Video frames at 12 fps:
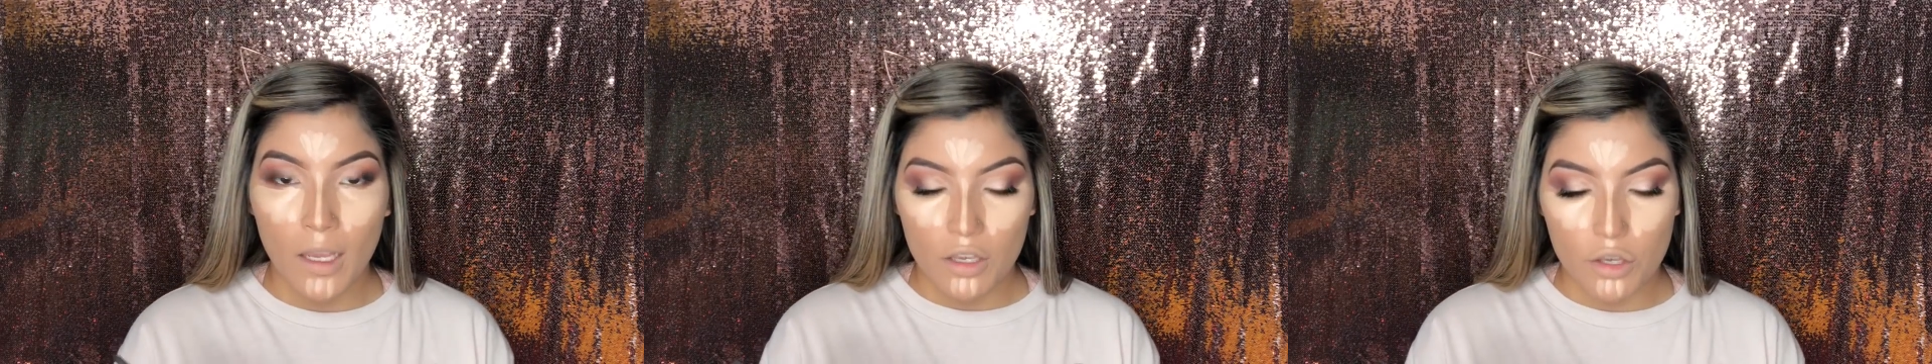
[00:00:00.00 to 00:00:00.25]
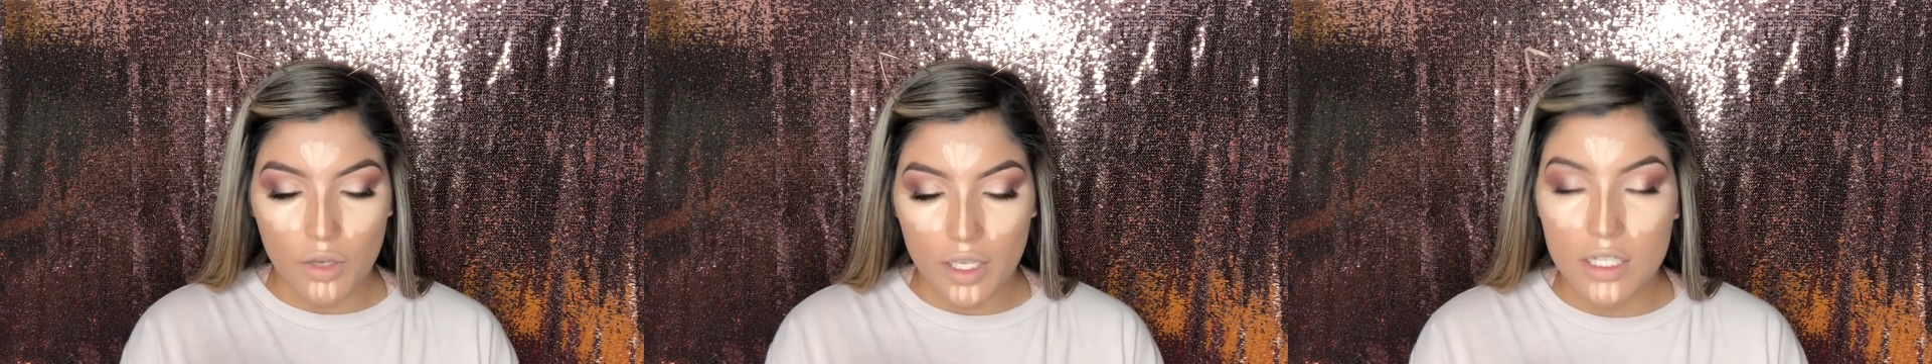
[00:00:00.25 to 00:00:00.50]

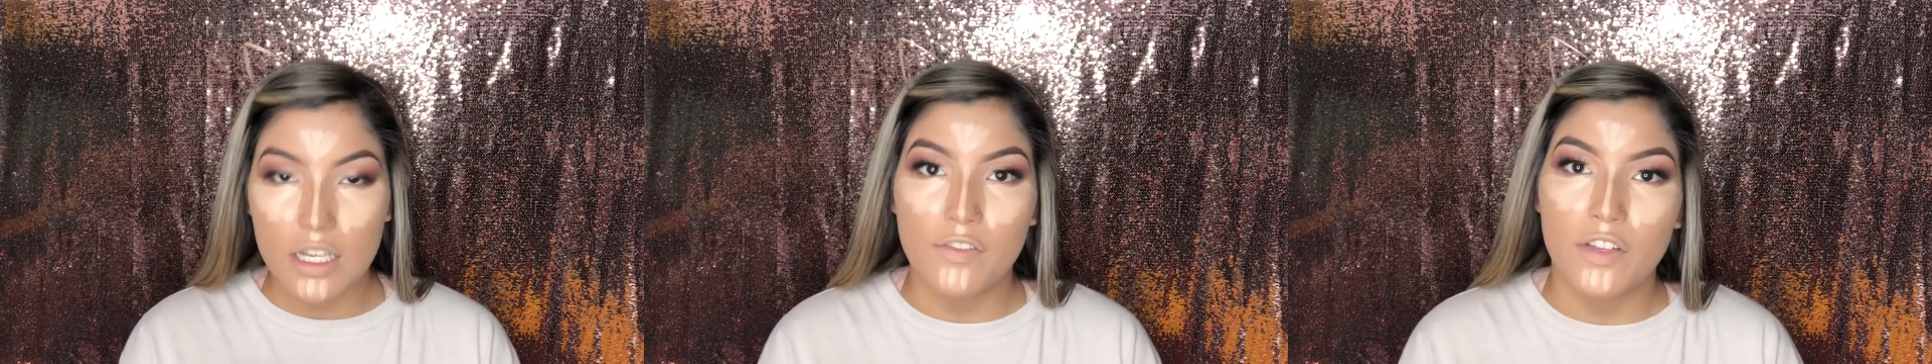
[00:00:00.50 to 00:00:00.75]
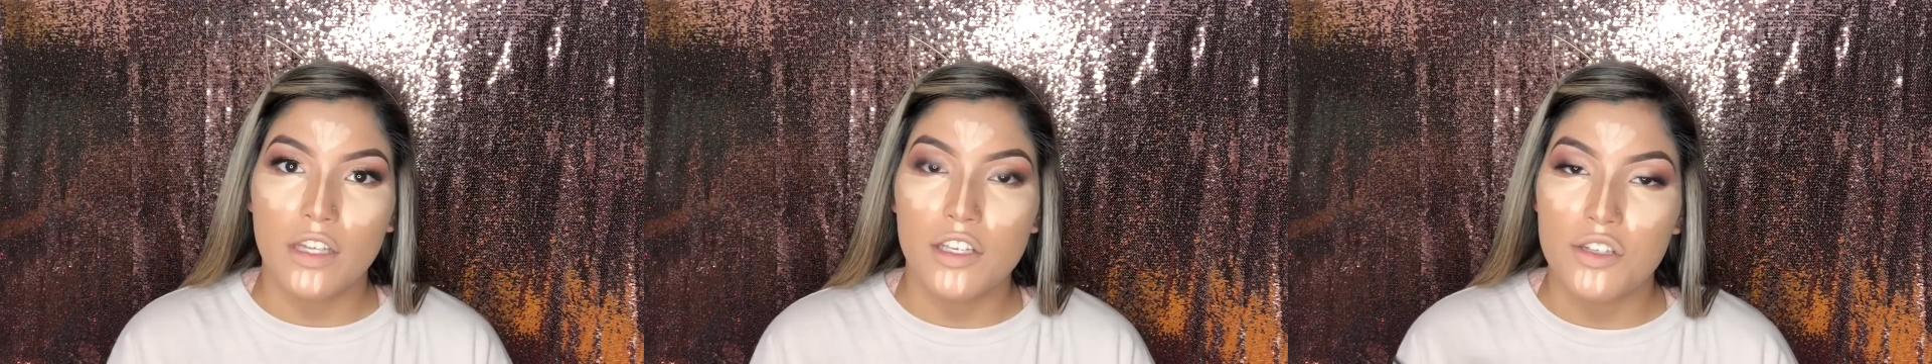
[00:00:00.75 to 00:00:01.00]
You can
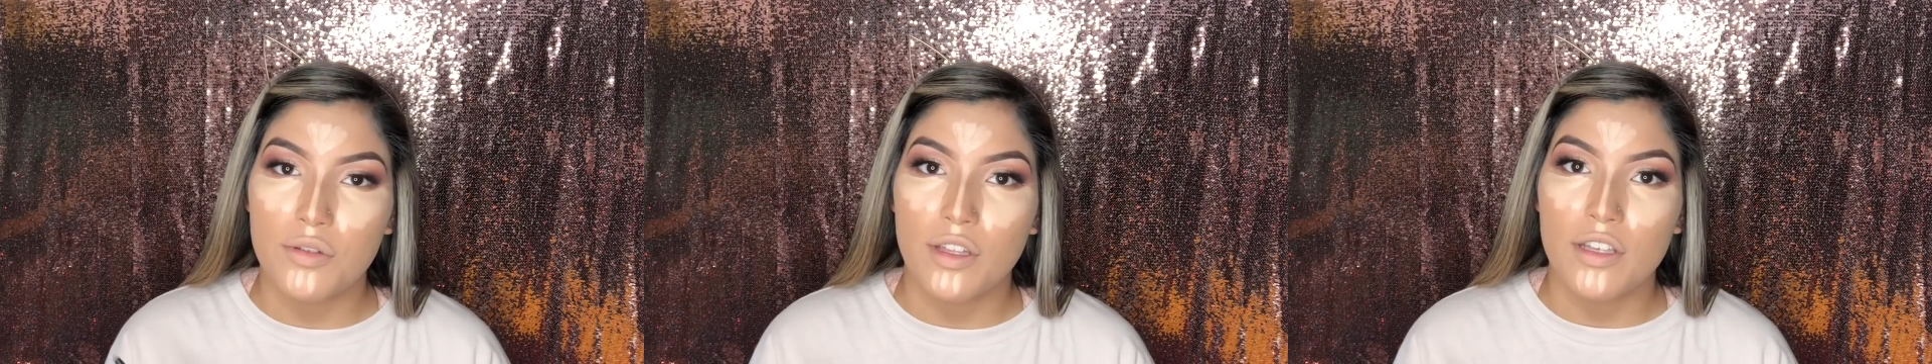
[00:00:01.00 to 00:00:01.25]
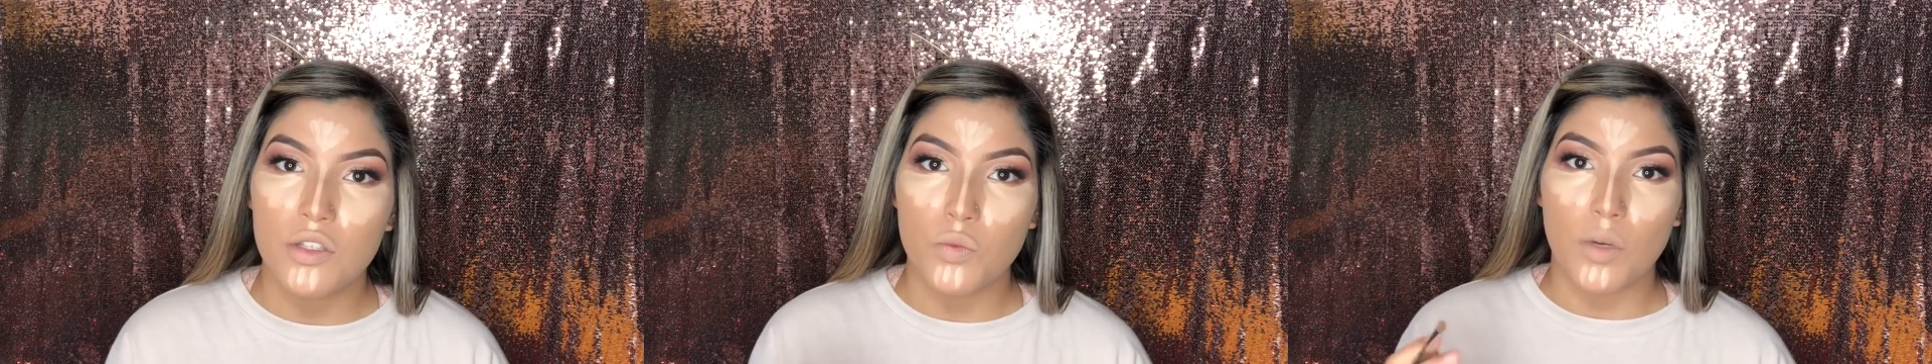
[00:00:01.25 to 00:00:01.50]
definitely do
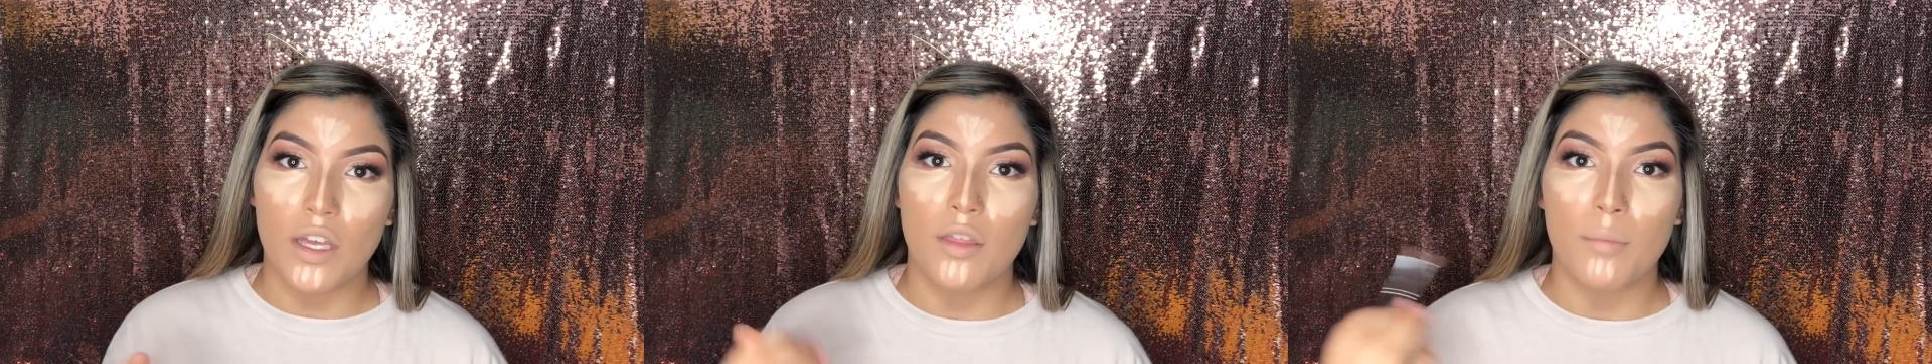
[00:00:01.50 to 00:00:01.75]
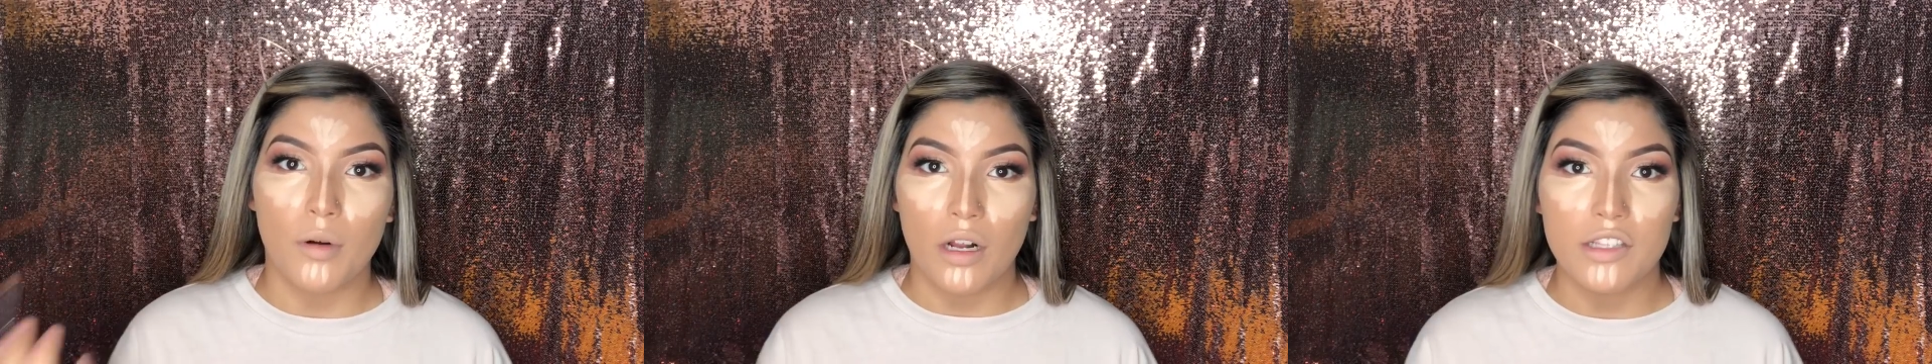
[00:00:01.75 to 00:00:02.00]
this with
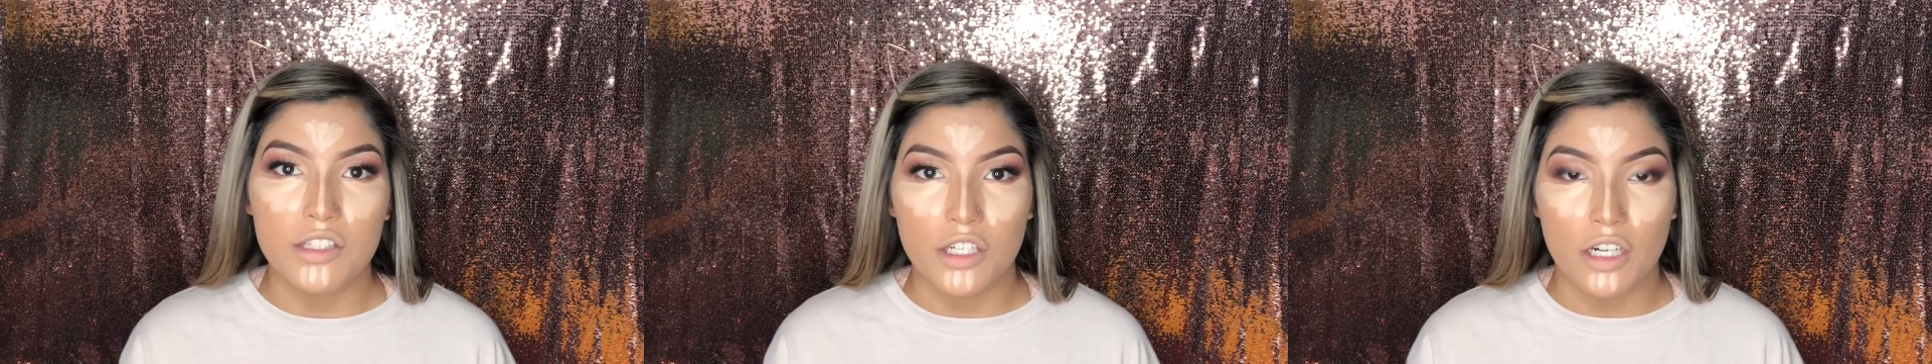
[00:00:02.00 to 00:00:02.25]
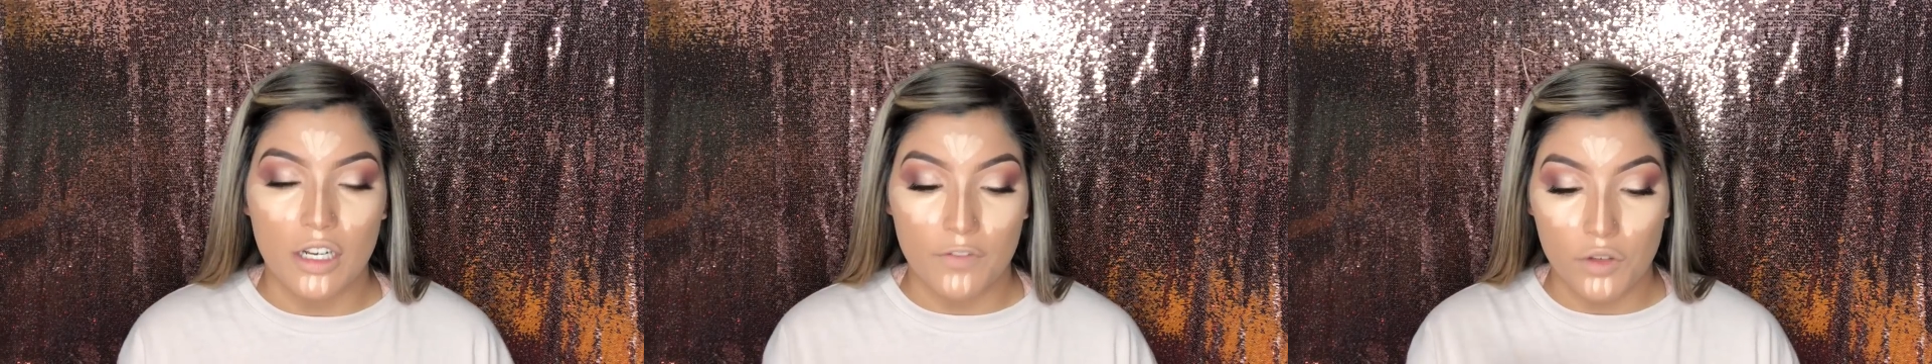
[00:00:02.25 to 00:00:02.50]

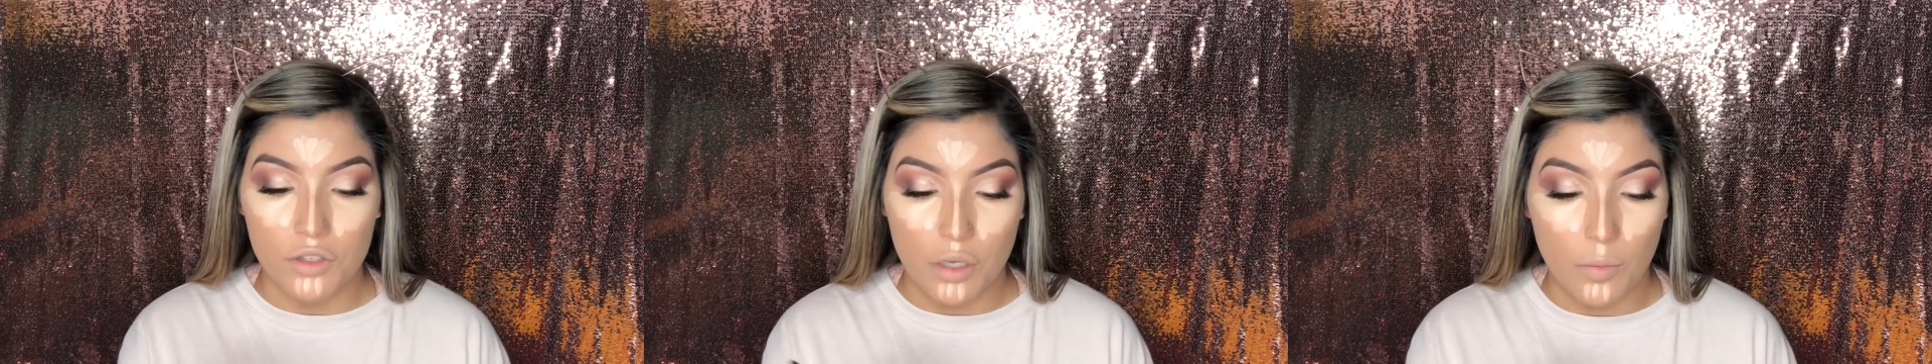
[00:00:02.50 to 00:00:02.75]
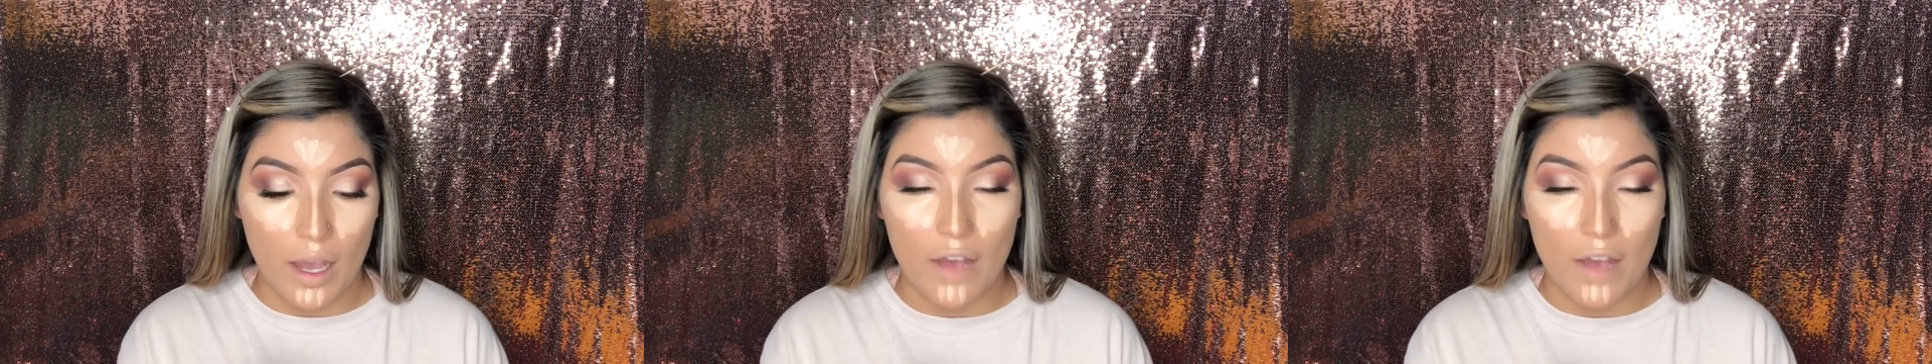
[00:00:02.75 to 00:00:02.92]
bronzer if you don't